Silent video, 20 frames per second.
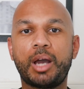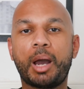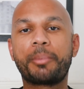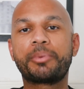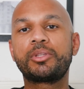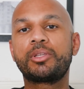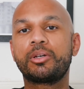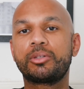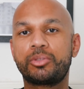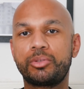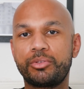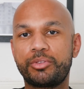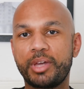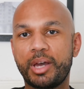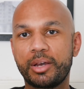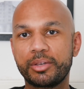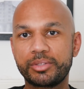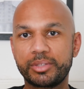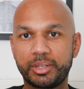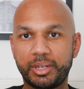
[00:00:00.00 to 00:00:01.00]
Up until
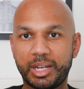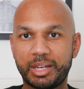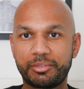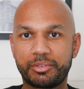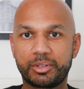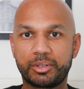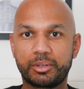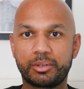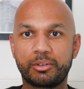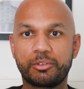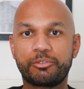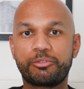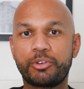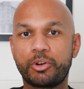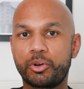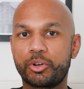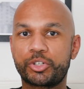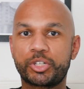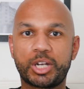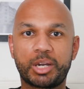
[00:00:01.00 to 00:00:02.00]
2011,
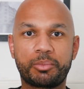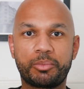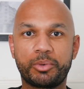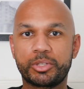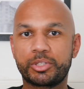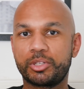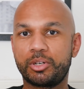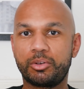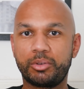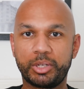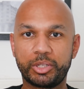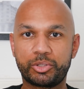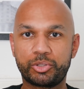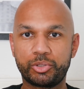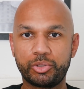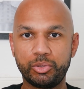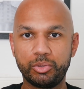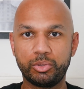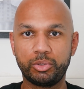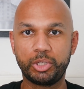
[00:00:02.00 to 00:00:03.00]
Photoshop was the only
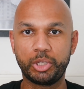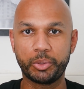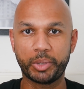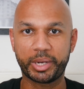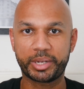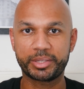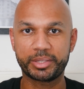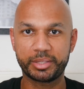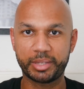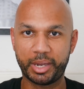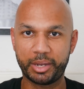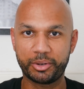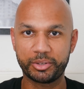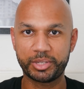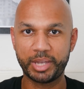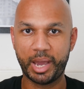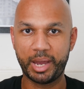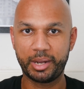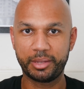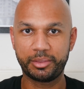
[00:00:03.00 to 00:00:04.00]
tool UX
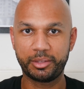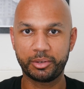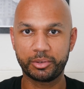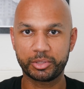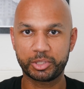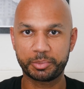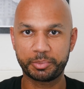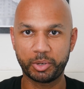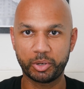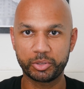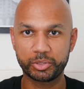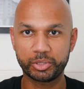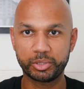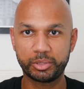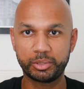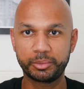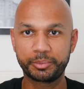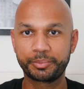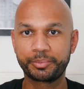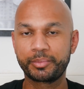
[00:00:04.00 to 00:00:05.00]
designers had at their disposal.